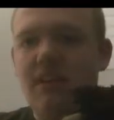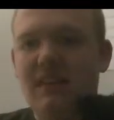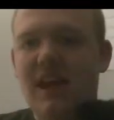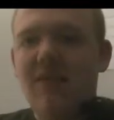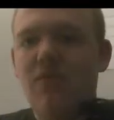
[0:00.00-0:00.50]

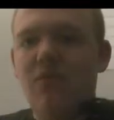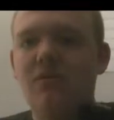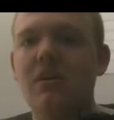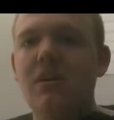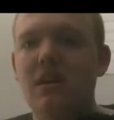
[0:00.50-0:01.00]
Because that
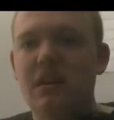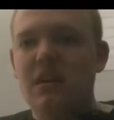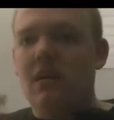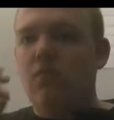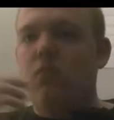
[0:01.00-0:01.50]
will,
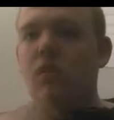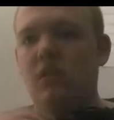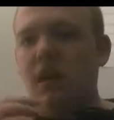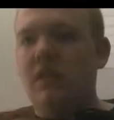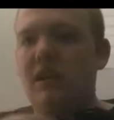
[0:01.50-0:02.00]
a
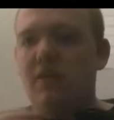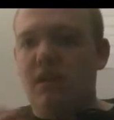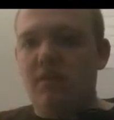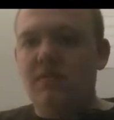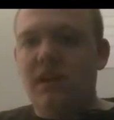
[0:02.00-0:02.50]
lot of
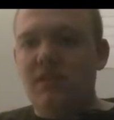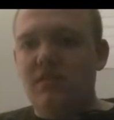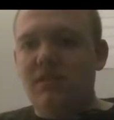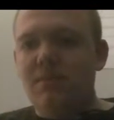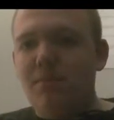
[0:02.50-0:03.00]
liquid comes out of
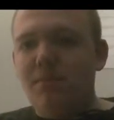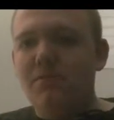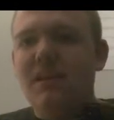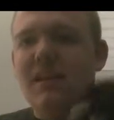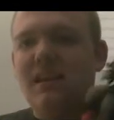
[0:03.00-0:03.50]
those
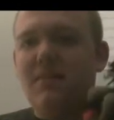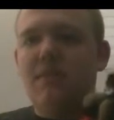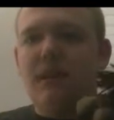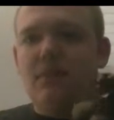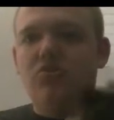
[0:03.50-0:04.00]
nipples and it
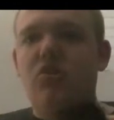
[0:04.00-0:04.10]
can make him